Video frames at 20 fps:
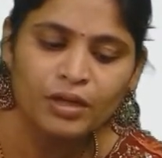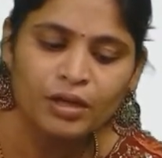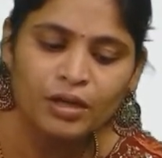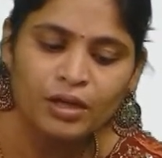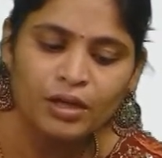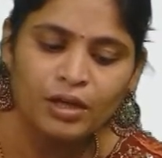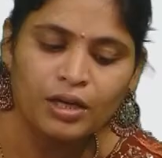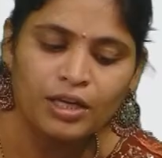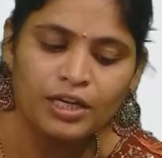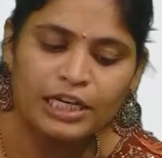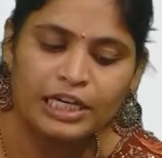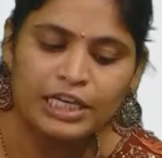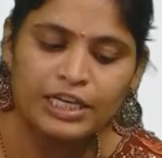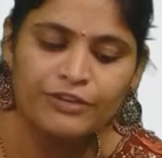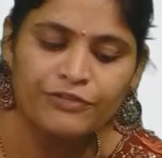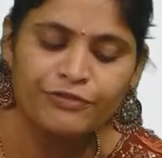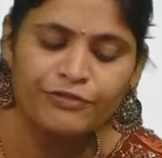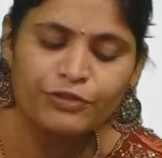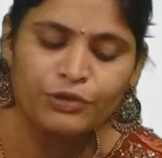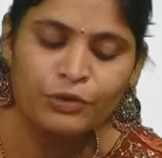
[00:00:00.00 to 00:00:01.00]
leaf
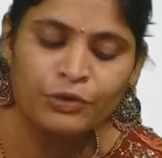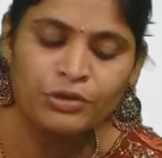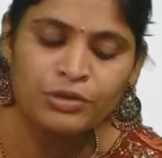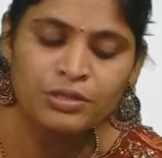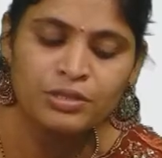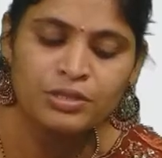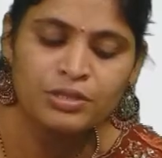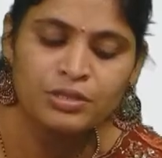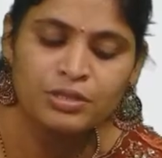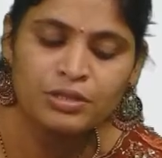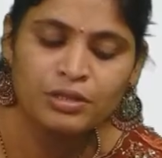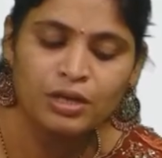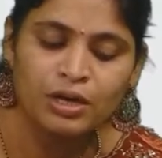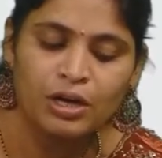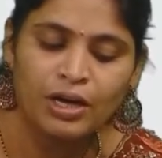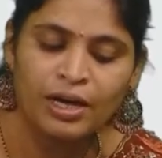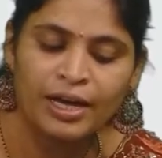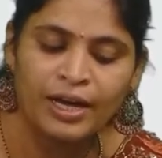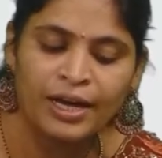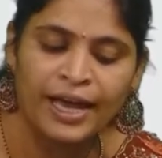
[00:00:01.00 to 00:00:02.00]
nodes.
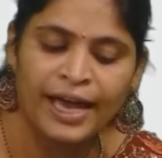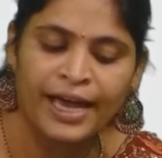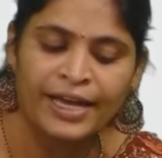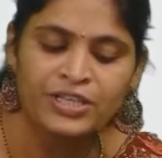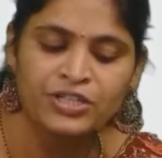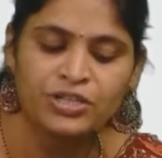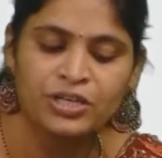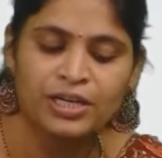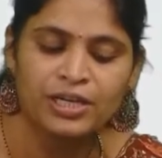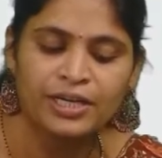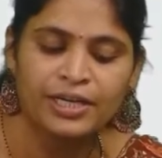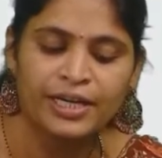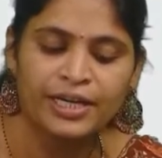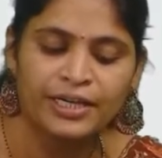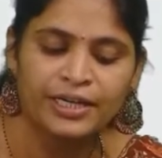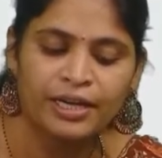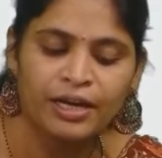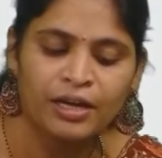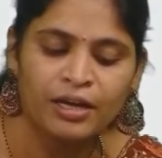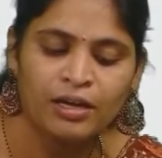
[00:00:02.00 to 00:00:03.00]
Actual
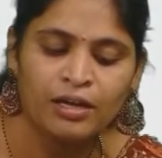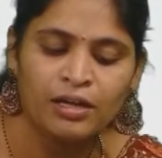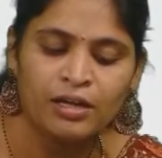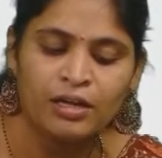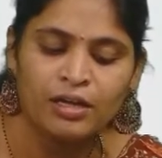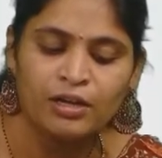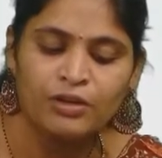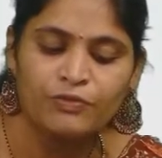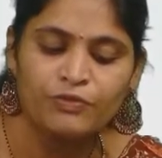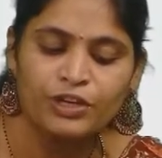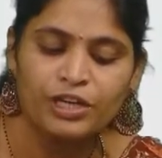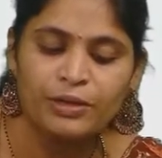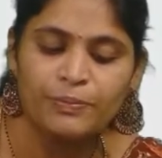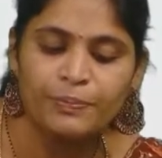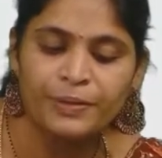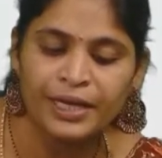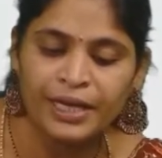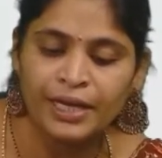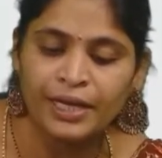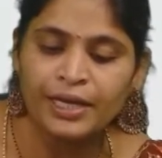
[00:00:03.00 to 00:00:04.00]
data will be
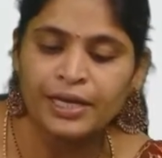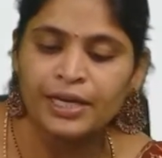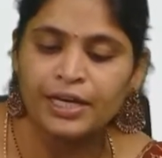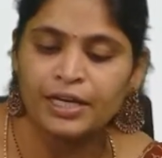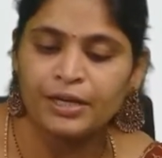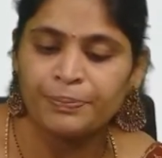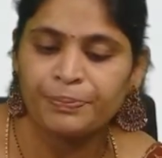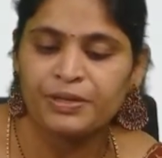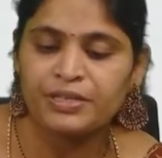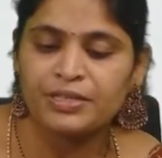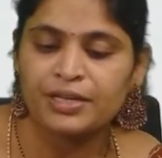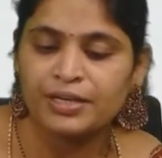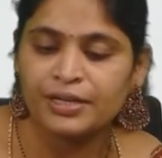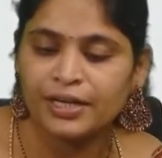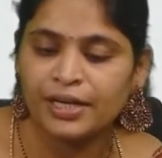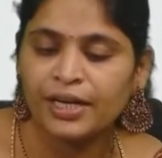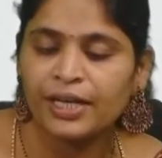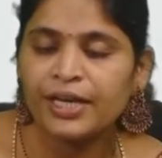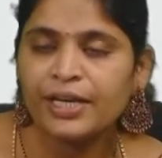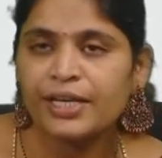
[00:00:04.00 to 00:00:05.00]
represented
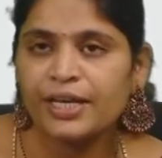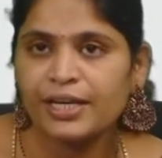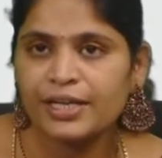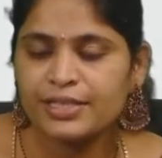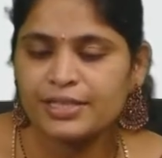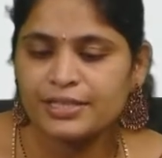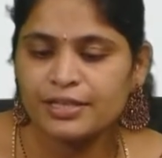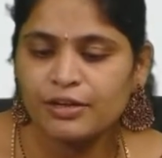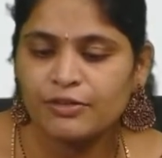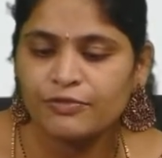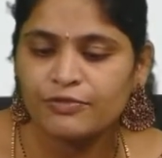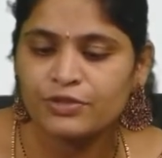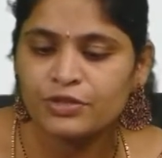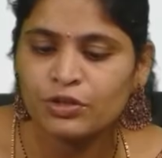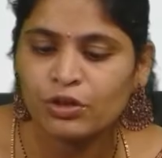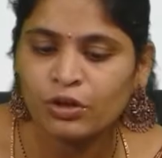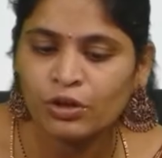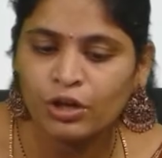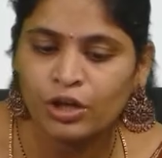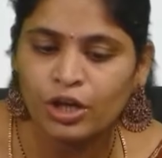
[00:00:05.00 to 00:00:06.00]
here itself.
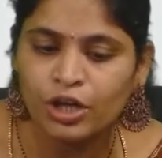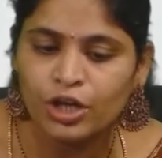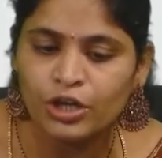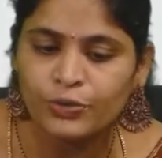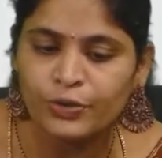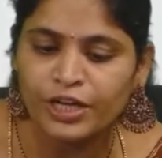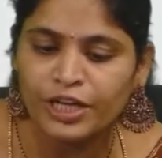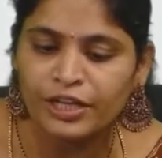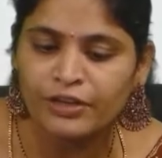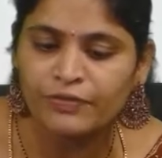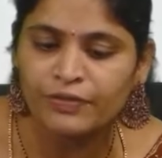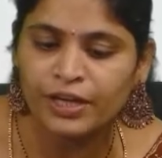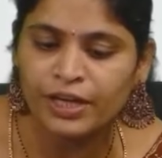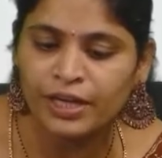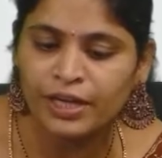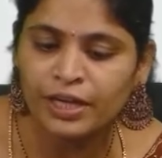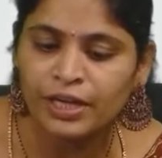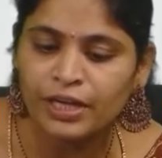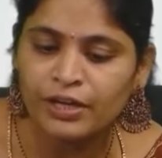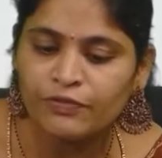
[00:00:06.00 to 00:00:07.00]
So 21
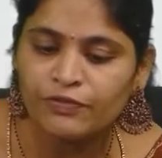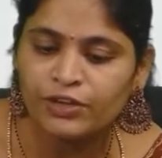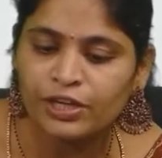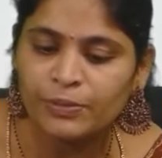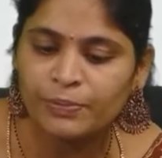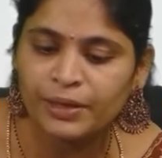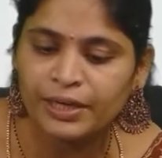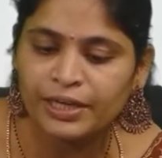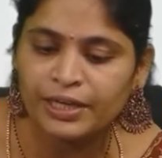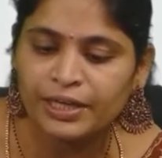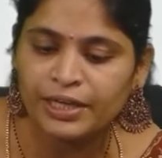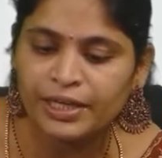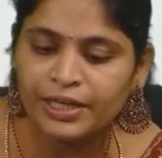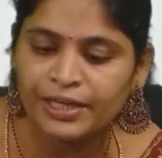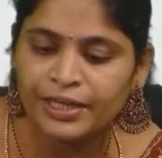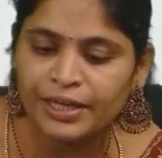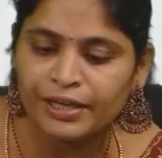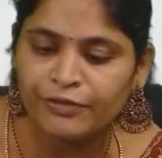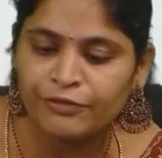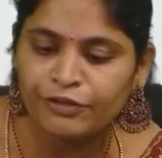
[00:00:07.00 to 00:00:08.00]
will be
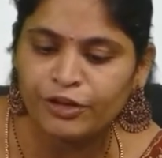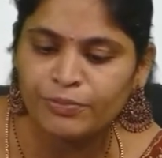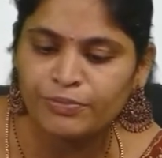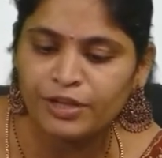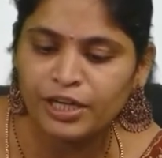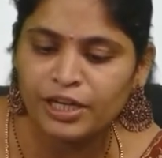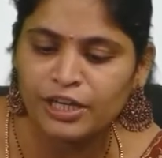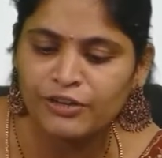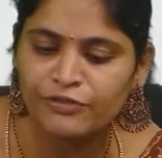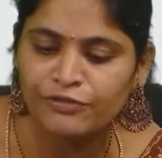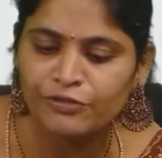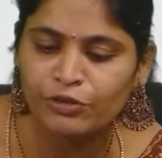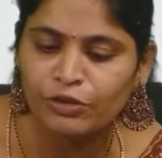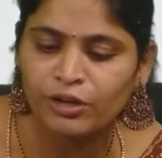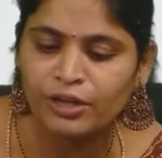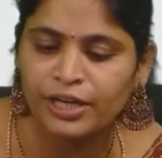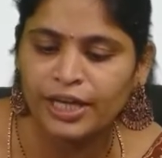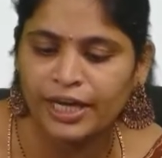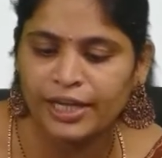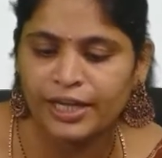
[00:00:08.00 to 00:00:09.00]
deleted from the leaf node
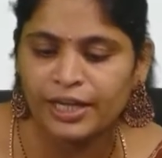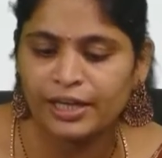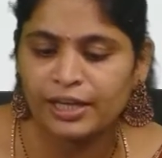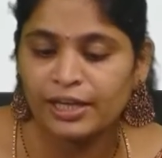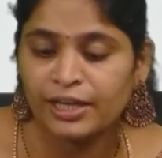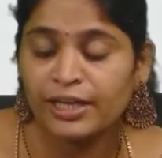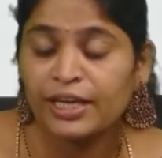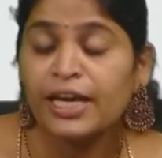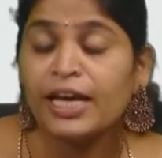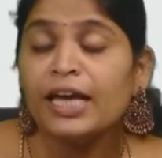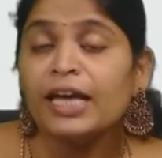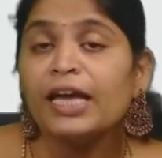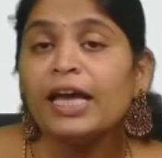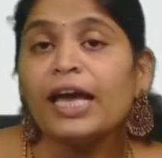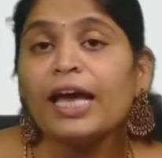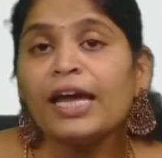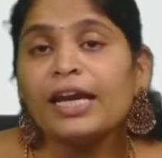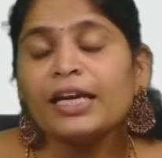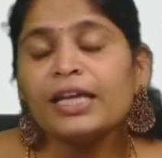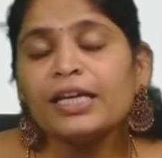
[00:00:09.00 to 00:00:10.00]
directly.
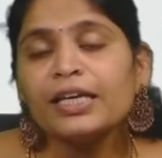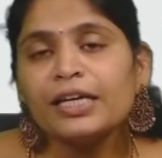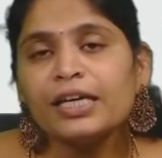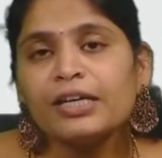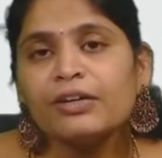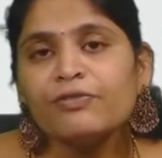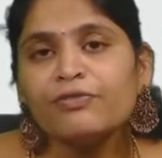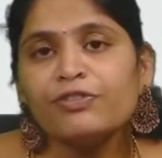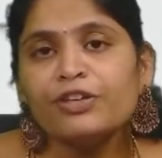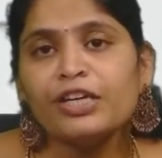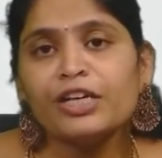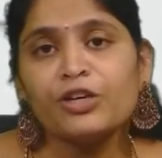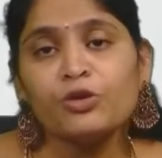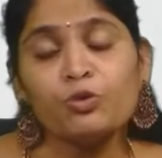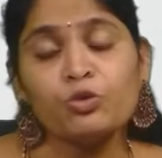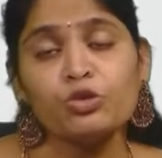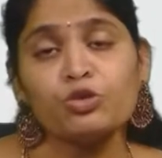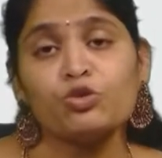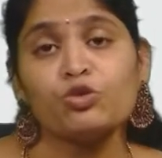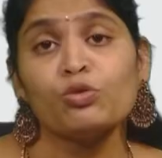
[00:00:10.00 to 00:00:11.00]
And here we
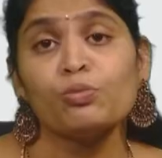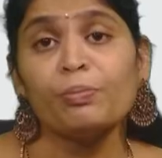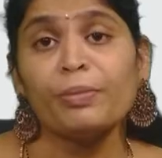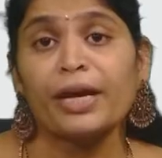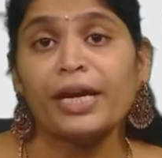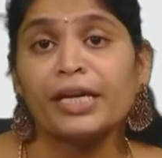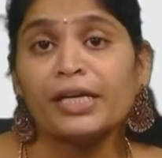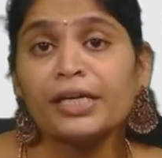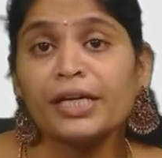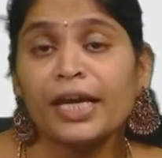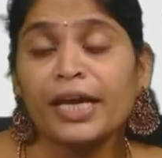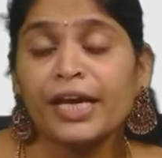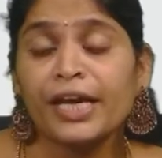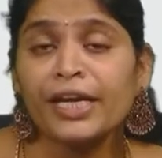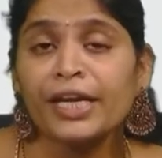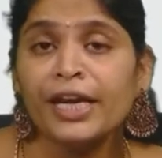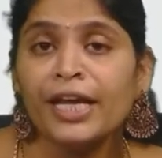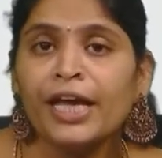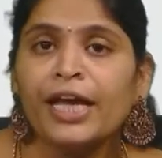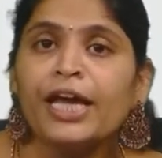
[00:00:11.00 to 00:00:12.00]
used to maintain
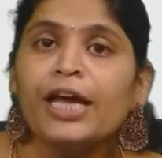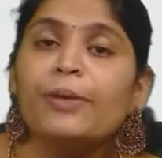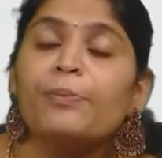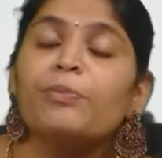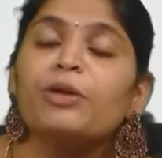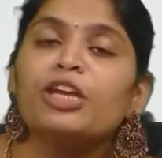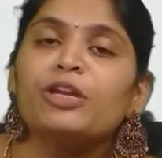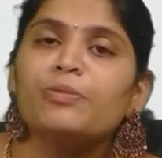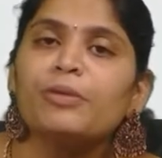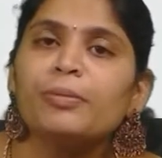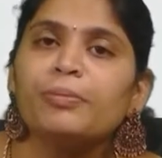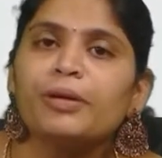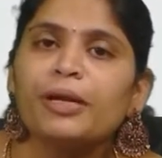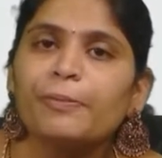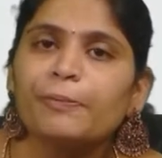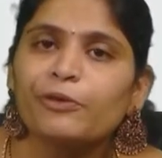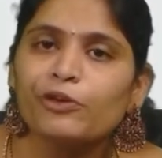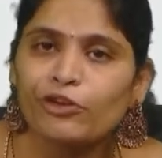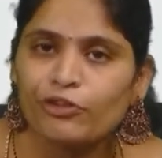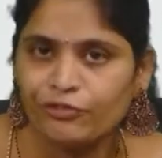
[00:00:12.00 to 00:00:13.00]
minimum
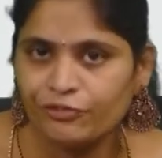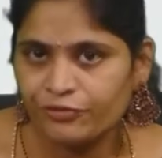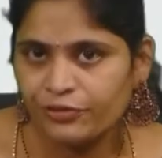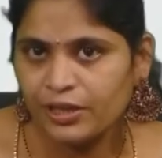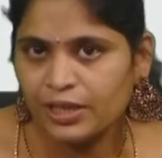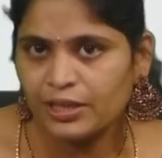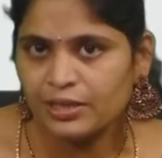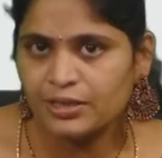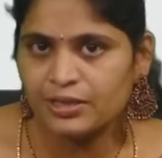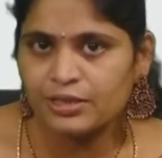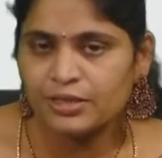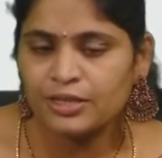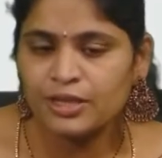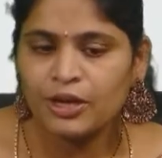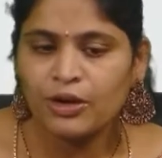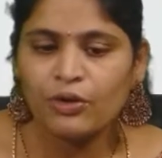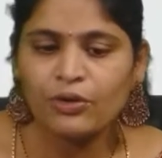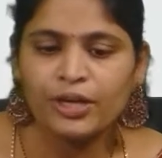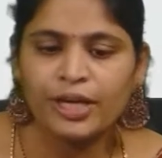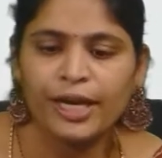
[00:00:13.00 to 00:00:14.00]
number of keys.
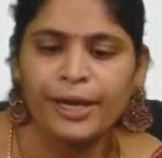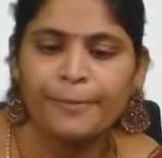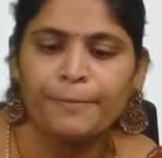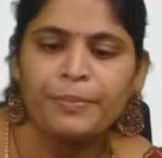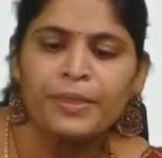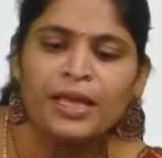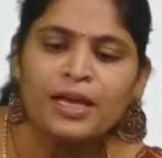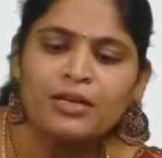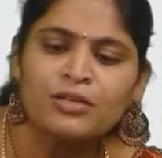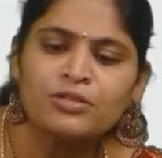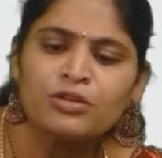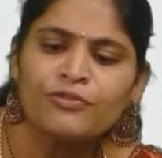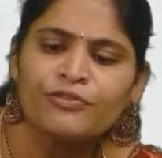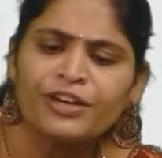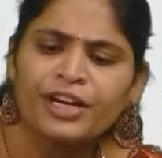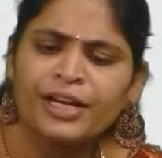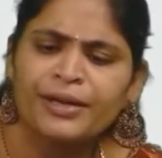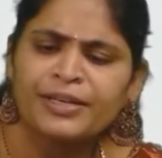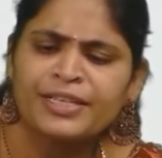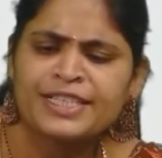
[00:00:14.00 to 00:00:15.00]
Okay. So for
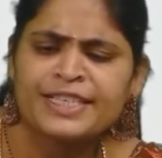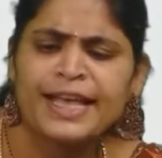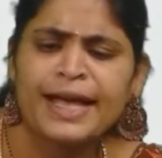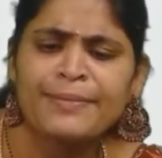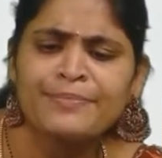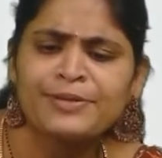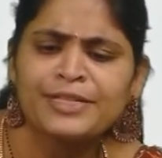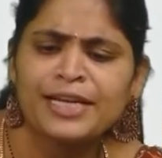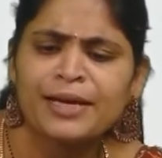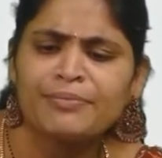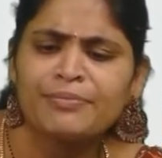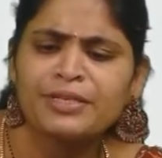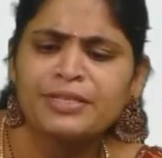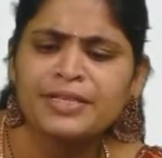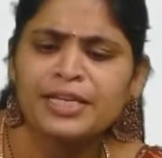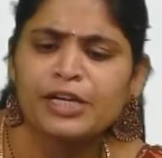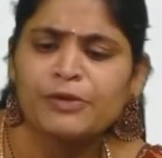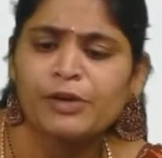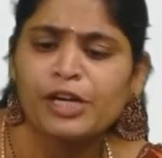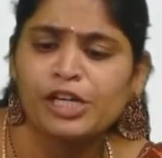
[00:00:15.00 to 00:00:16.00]
example, M is
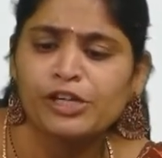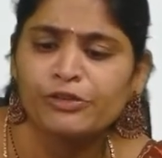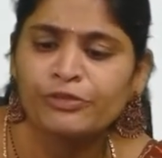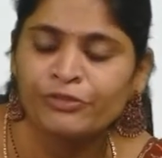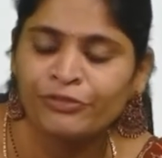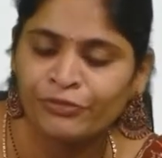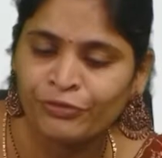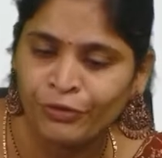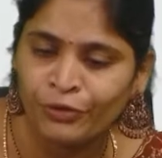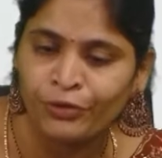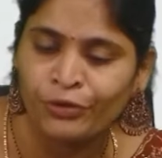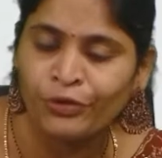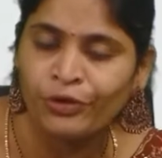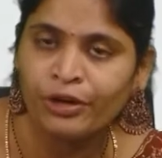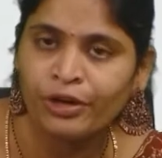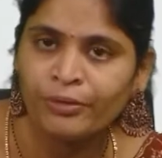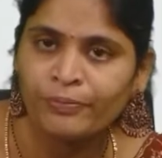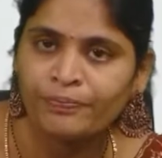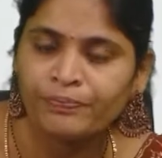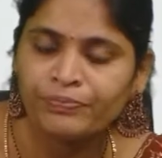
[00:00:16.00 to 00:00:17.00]
equal to 4.
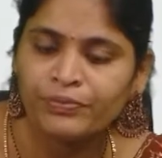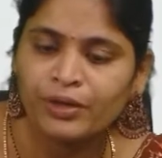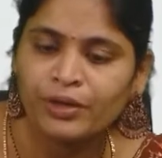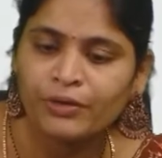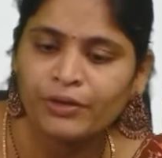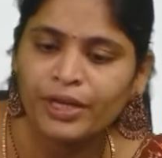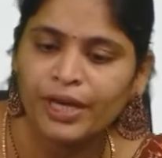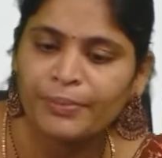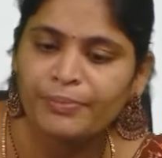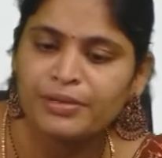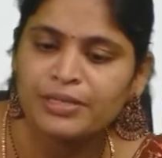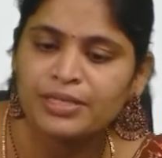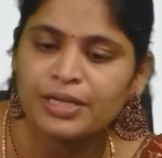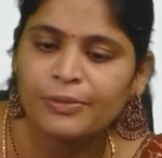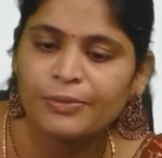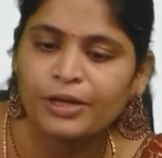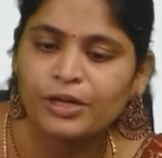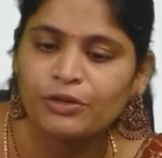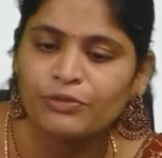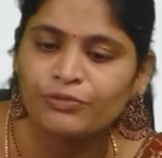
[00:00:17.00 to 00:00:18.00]
Okay. M is equal
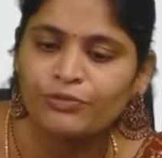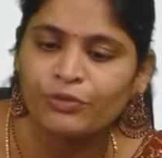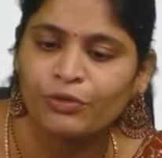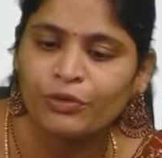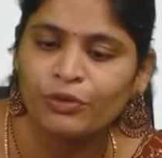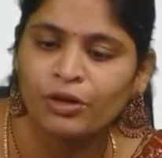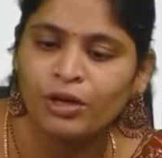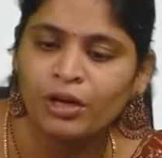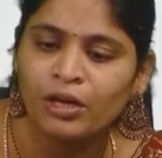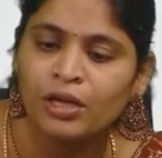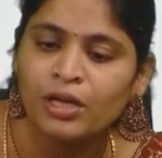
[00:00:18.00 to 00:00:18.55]
to 4.